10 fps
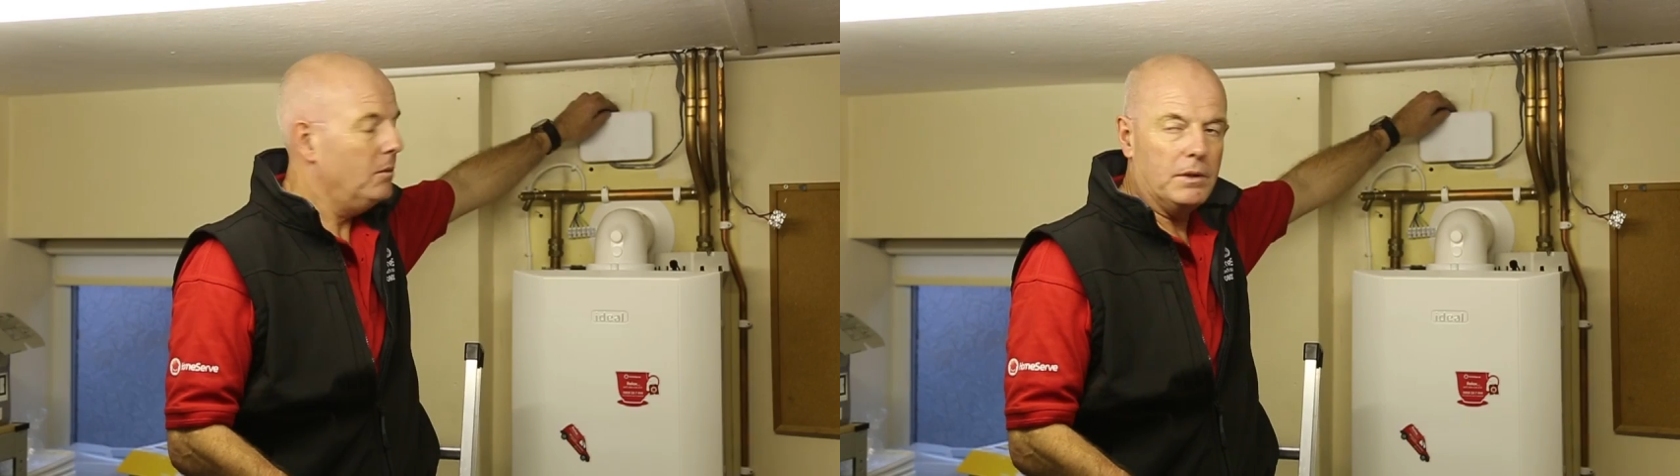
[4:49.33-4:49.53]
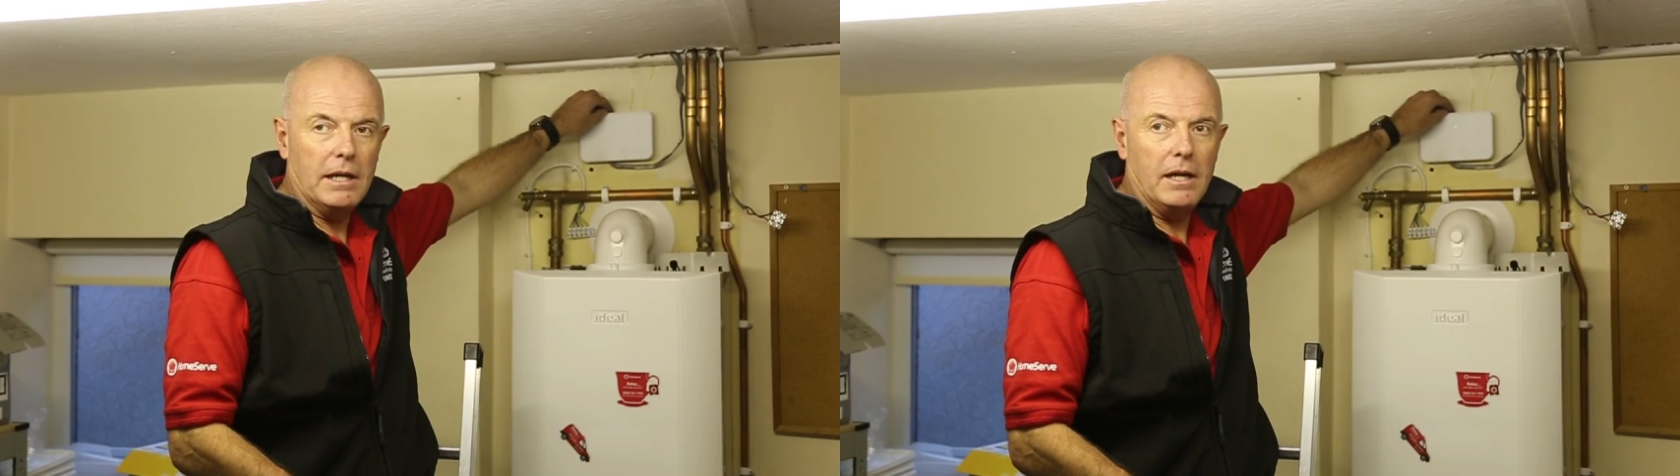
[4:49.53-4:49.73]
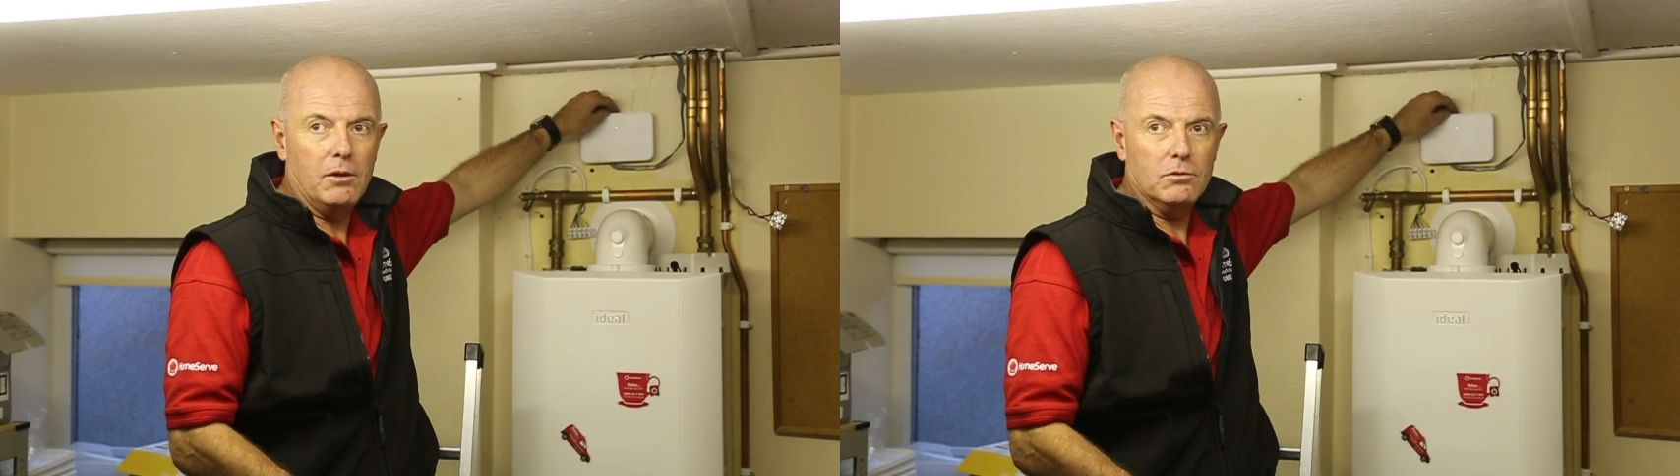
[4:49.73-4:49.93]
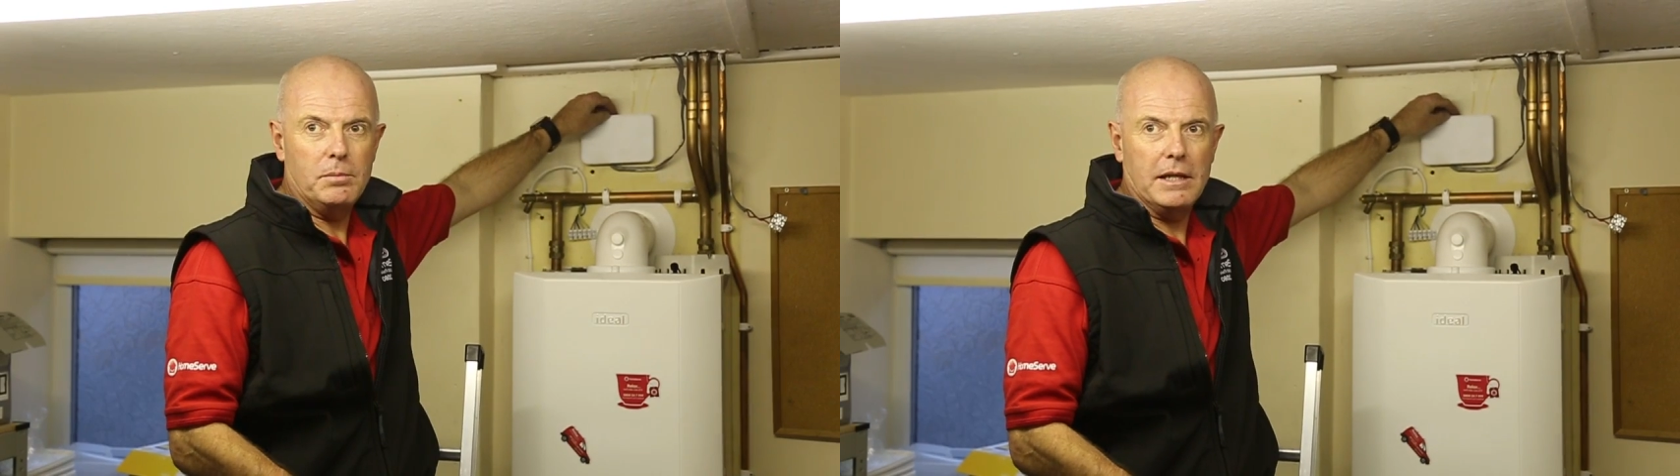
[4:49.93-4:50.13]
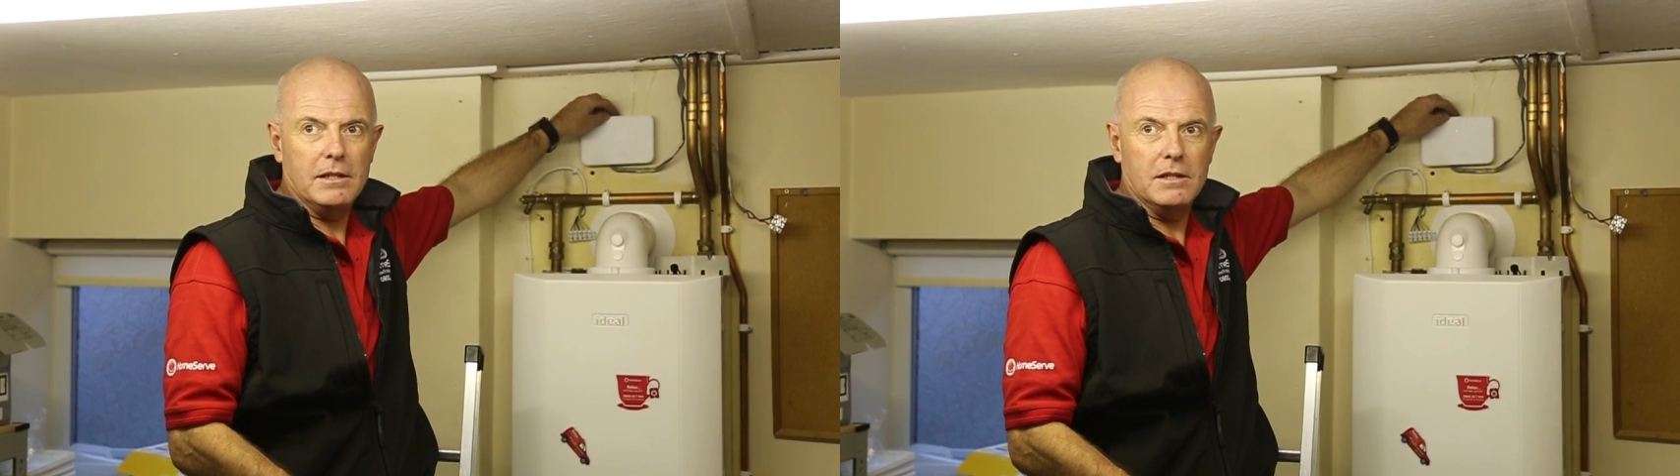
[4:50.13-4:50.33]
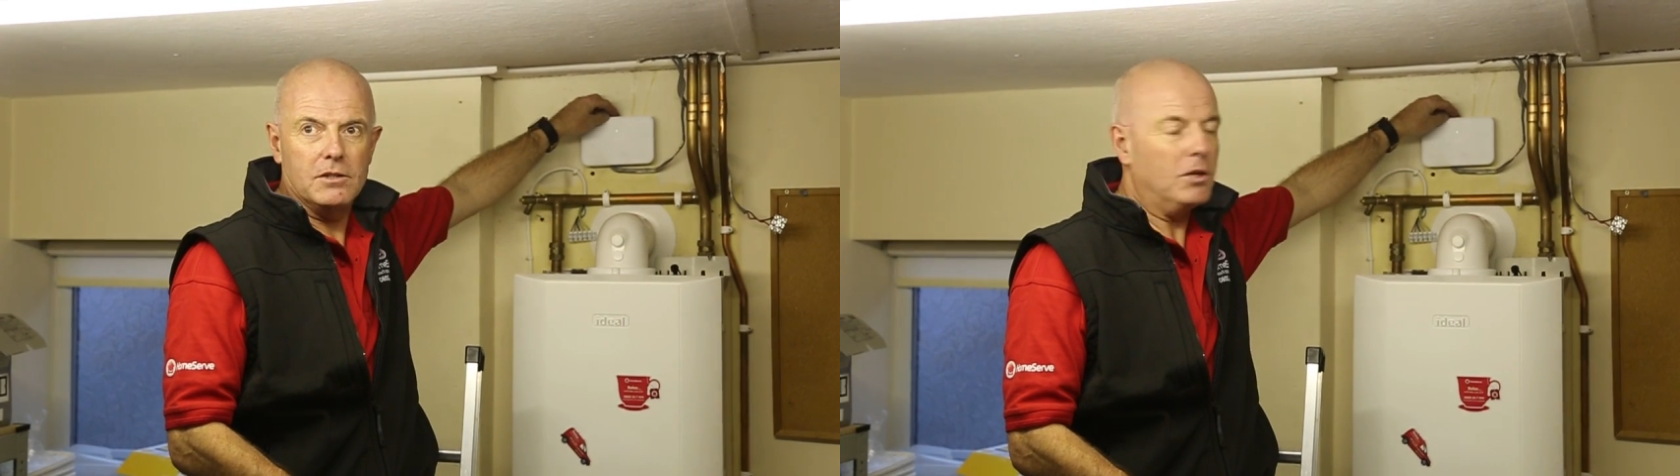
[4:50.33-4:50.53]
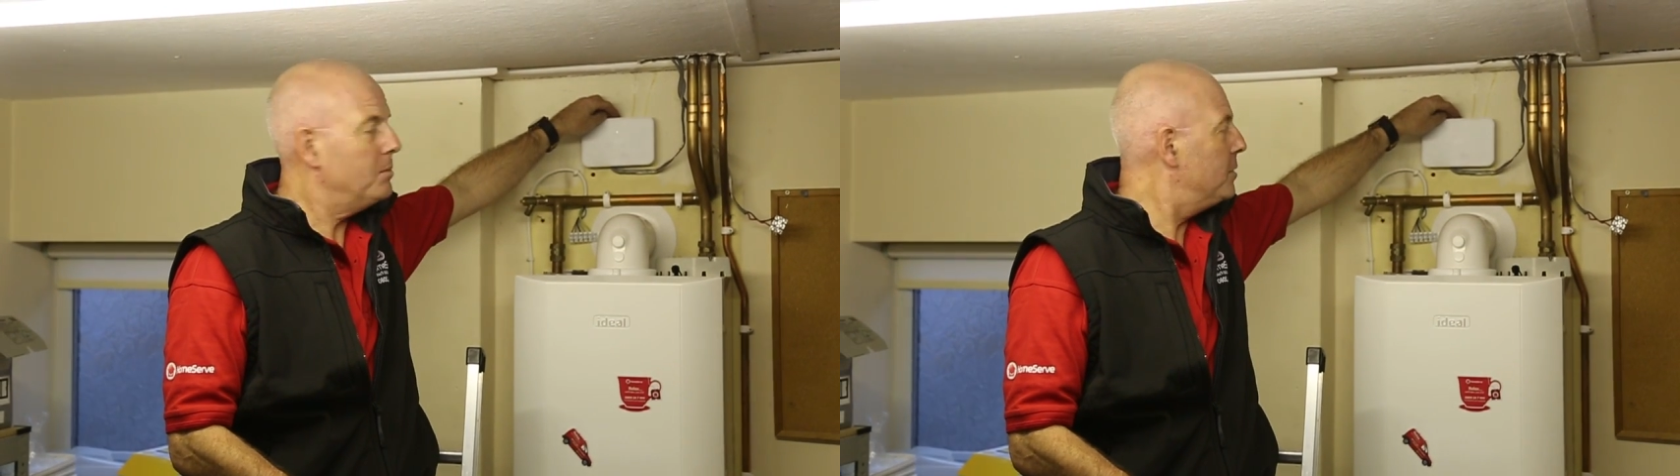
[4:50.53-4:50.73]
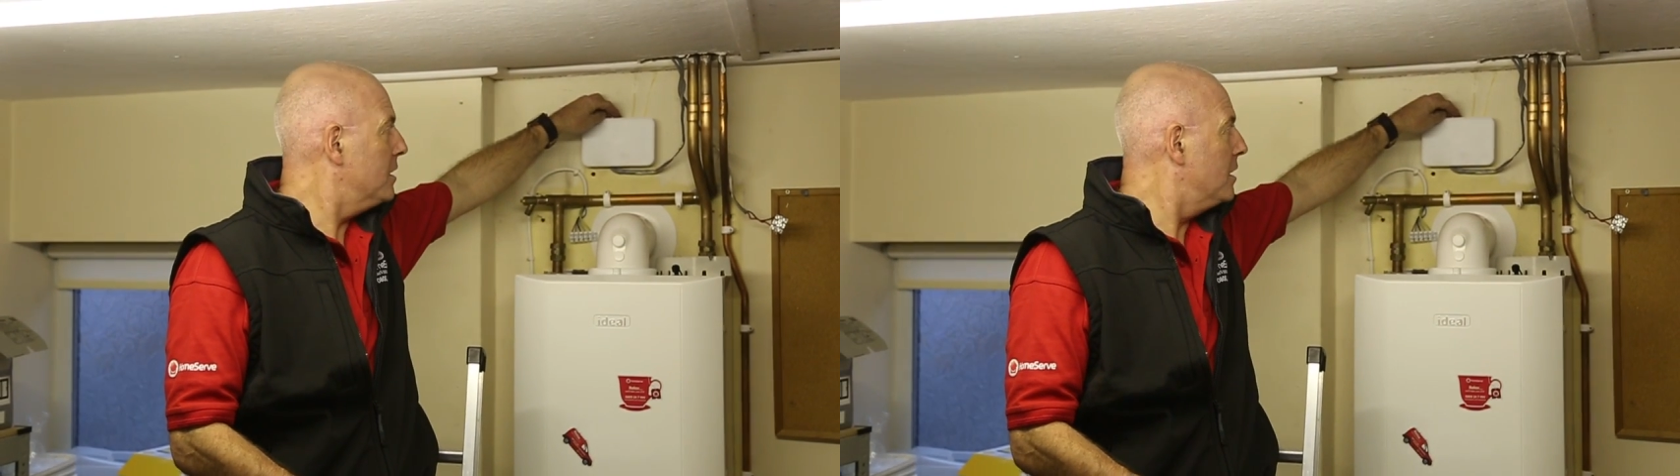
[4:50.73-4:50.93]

We now hold the button at the top that you